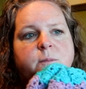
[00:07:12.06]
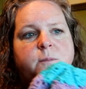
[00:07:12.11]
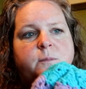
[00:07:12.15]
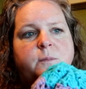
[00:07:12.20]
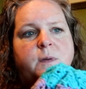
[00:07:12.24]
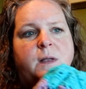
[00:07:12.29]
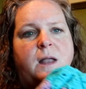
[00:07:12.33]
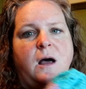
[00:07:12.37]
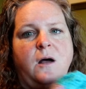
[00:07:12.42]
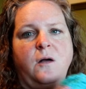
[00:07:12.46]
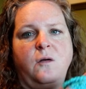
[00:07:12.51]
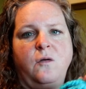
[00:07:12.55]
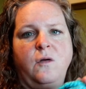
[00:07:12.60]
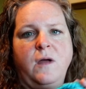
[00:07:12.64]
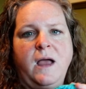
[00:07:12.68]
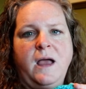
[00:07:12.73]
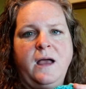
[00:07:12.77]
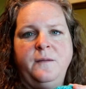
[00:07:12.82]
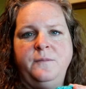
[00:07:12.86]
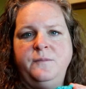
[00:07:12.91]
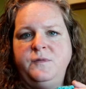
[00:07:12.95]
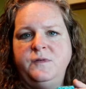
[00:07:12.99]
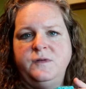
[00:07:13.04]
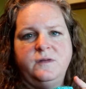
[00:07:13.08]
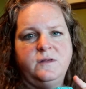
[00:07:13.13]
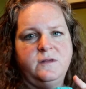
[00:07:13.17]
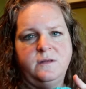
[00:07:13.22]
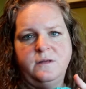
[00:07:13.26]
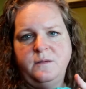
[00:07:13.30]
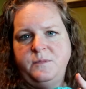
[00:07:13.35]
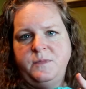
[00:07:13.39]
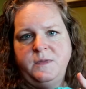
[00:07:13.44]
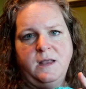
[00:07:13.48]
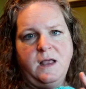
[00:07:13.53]
But I'll grab just
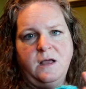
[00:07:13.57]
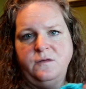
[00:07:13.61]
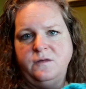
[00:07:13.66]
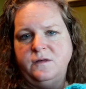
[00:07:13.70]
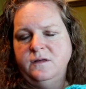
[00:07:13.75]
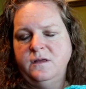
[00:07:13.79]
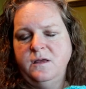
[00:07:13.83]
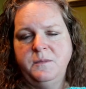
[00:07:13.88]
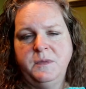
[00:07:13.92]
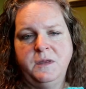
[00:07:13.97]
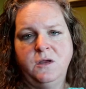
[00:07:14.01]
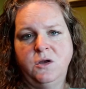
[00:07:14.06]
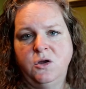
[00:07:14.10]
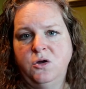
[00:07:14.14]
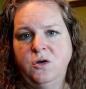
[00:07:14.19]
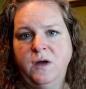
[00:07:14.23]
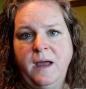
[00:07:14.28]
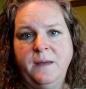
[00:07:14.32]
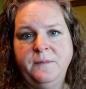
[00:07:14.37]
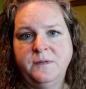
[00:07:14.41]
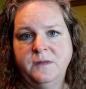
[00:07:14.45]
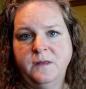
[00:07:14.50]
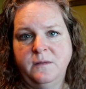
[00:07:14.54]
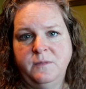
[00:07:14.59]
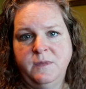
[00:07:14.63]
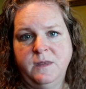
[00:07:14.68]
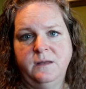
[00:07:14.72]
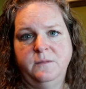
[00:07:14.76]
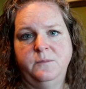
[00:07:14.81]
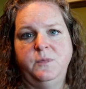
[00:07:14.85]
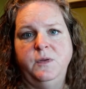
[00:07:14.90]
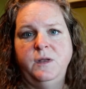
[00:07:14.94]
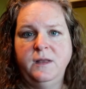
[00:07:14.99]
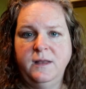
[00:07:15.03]
something. I'll just come here and grab
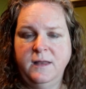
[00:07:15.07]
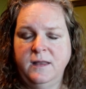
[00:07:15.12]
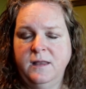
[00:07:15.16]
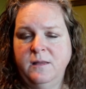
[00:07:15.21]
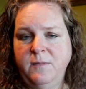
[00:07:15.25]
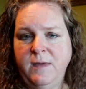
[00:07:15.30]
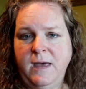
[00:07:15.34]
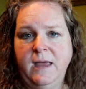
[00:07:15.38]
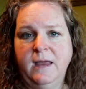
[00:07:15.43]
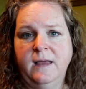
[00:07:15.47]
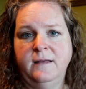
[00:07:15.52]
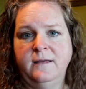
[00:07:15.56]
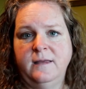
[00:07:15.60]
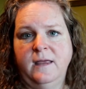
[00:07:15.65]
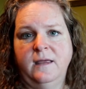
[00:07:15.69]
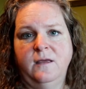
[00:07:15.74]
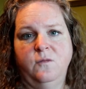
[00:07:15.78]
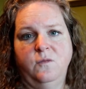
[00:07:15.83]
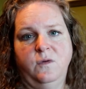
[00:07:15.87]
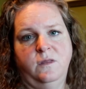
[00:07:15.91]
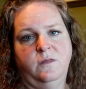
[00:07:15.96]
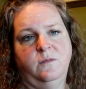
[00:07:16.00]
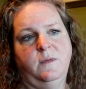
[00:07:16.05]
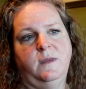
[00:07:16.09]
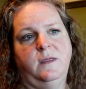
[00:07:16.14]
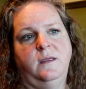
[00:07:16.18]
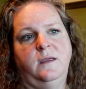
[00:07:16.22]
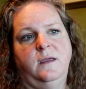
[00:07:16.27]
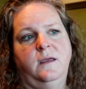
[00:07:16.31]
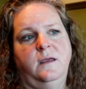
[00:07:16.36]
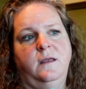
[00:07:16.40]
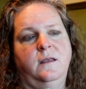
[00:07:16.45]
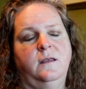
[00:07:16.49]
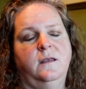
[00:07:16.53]
something, put it in the bag, and take it with me.
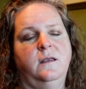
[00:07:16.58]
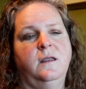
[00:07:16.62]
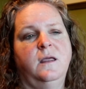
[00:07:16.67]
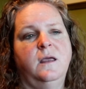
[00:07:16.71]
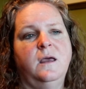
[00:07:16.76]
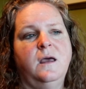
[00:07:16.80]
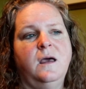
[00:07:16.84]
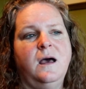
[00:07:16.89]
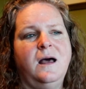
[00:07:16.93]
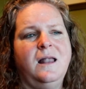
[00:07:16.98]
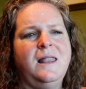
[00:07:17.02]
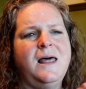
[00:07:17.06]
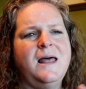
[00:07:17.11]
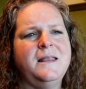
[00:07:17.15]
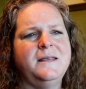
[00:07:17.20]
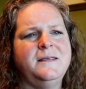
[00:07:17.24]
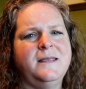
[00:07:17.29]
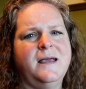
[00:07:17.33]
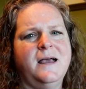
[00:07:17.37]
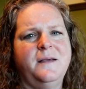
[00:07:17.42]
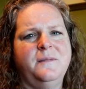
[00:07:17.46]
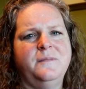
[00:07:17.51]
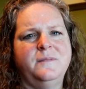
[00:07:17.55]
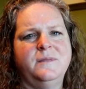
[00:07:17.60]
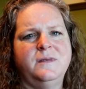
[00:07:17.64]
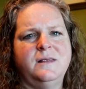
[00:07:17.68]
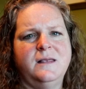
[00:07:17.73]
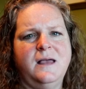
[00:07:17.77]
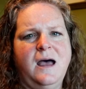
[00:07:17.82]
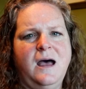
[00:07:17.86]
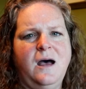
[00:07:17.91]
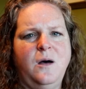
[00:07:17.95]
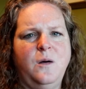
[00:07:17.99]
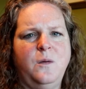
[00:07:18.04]
And a lot of times
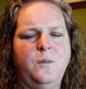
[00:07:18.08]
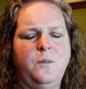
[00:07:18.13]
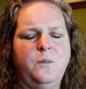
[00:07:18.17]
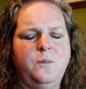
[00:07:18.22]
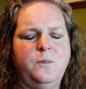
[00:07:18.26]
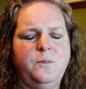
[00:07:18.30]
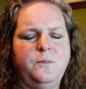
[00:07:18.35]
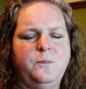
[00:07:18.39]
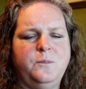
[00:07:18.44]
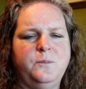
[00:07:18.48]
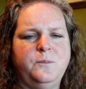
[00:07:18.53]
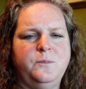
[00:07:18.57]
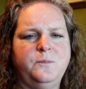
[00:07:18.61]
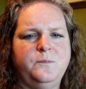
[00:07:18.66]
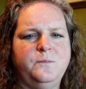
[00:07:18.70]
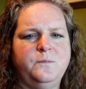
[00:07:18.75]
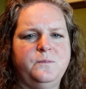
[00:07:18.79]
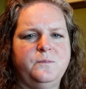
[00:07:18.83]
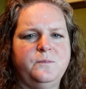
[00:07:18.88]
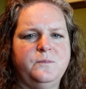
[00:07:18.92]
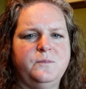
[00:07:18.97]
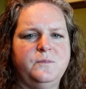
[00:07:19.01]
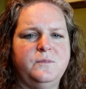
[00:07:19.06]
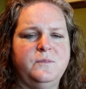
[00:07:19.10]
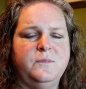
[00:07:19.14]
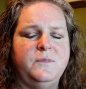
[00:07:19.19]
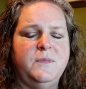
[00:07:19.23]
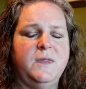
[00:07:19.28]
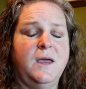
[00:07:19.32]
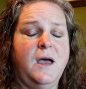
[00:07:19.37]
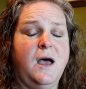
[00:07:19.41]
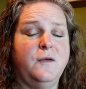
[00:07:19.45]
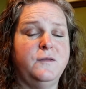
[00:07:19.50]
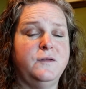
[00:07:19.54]
I'll
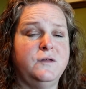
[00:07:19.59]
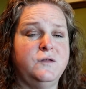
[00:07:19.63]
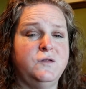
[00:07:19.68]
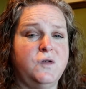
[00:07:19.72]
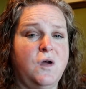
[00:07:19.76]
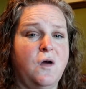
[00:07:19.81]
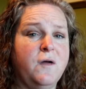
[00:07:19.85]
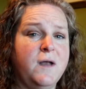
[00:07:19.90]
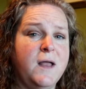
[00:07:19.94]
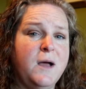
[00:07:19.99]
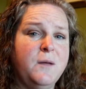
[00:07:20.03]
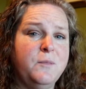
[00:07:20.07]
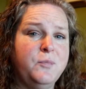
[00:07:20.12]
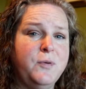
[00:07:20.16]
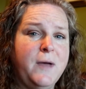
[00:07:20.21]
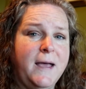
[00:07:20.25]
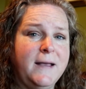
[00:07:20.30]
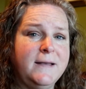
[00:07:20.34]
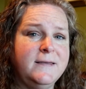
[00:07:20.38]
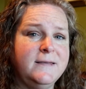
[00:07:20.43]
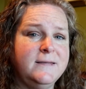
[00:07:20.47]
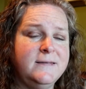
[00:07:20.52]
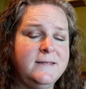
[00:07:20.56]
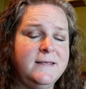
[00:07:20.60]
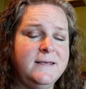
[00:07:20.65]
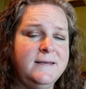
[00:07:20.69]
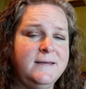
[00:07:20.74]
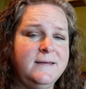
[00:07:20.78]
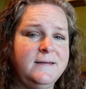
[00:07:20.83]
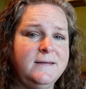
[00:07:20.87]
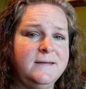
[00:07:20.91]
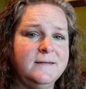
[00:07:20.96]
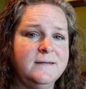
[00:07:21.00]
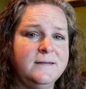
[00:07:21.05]
start out
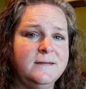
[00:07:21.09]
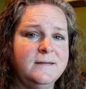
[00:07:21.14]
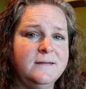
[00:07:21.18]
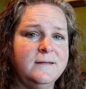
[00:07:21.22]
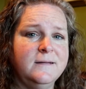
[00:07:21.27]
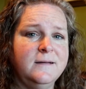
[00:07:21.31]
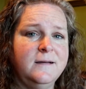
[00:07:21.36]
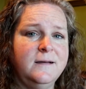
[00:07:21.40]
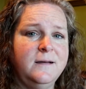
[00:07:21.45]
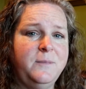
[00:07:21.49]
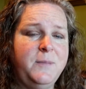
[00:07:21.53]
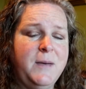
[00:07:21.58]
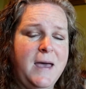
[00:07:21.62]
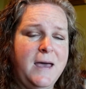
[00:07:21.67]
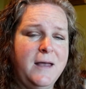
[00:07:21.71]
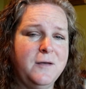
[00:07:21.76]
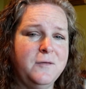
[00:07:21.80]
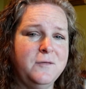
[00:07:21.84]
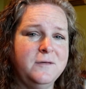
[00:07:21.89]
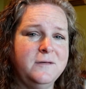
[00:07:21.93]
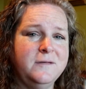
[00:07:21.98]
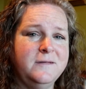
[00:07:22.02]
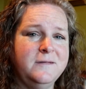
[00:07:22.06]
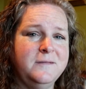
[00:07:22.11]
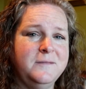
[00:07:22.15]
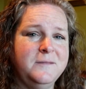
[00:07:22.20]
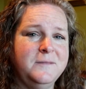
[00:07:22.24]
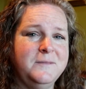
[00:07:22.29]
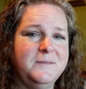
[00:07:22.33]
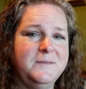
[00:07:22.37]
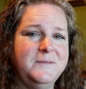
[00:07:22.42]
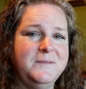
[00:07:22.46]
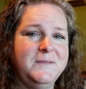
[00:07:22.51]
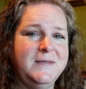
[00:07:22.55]
practicing a pattern,
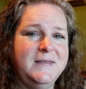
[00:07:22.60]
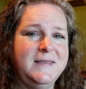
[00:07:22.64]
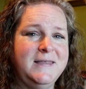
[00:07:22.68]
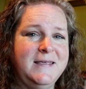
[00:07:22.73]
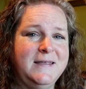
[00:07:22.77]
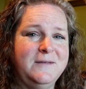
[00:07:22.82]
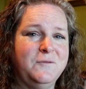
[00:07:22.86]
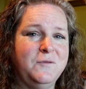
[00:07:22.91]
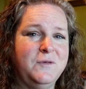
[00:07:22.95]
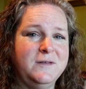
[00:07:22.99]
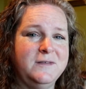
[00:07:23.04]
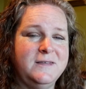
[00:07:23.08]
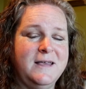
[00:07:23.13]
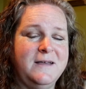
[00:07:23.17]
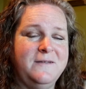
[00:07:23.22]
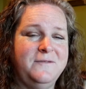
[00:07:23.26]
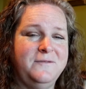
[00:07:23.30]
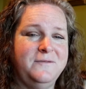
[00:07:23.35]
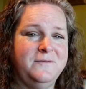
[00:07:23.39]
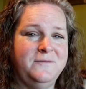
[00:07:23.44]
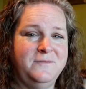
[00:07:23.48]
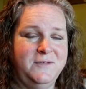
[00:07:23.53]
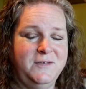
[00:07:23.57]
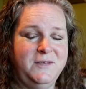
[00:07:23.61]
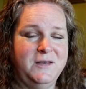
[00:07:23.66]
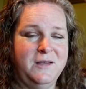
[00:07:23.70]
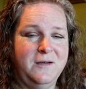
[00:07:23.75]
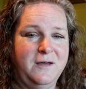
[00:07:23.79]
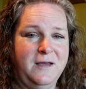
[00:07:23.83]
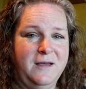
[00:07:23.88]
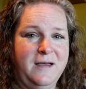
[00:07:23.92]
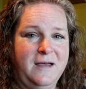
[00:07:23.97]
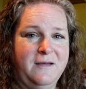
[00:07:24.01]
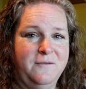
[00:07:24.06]
but then once I
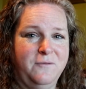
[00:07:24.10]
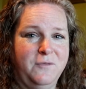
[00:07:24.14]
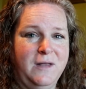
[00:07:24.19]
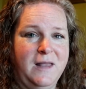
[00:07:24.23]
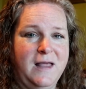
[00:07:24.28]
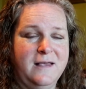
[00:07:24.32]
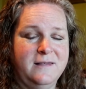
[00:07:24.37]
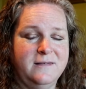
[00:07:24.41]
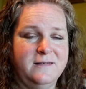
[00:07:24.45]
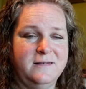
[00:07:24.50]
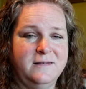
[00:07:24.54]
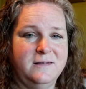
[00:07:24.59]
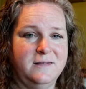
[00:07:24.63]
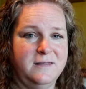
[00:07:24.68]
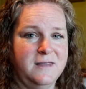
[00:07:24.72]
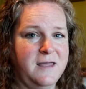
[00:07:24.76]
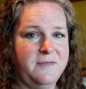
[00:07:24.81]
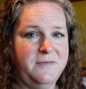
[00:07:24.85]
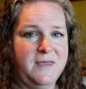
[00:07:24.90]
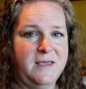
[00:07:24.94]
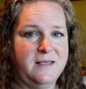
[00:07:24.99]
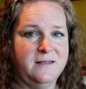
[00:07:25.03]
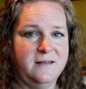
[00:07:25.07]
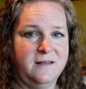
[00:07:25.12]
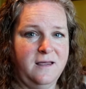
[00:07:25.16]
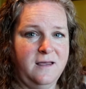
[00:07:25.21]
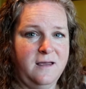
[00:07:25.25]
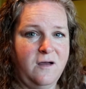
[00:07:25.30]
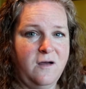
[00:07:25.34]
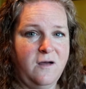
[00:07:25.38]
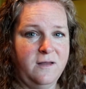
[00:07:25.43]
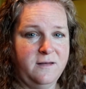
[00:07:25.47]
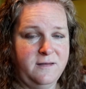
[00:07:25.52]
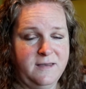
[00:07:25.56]
realize it's not that
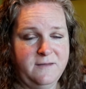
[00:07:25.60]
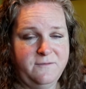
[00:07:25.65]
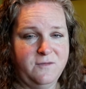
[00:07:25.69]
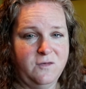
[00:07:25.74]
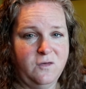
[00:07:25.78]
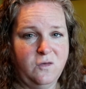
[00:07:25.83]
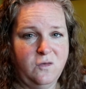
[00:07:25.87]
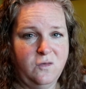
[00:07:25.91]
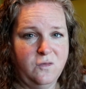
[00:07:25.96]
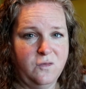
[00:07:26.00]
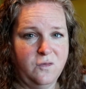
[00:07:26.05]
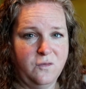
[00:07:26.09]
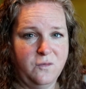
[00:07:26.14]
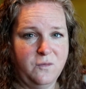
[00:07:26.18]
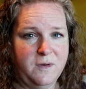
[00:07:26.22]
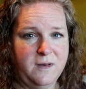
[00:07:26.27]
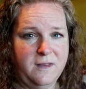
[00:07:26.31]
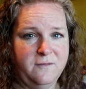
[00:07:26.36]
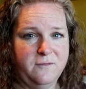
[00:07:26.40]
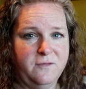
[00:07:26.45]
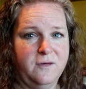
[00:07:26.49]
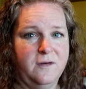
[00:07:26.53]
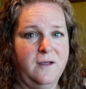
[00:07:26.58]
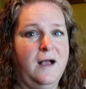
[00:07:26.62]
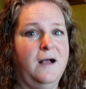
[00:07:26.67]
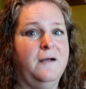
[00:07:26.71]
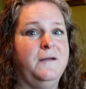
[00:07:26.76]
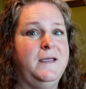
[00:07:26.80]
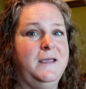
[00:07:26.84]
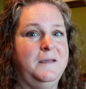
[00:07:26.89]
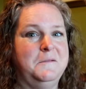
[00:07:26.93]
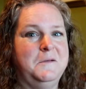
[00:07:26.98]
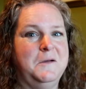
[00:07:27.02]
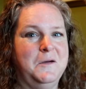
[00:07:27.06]
difficult or whatever, I'll
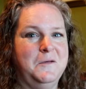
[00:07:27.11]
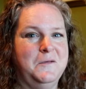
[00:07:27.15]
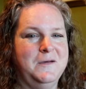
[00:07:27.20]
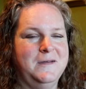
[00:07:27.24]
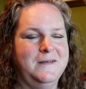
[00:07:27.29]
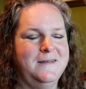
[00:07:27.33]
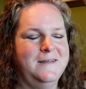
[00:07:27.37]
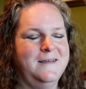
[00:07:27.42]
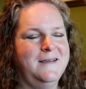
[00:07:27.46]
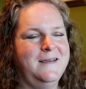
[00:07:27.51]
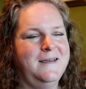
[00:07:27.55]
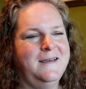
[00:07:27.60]
keep going.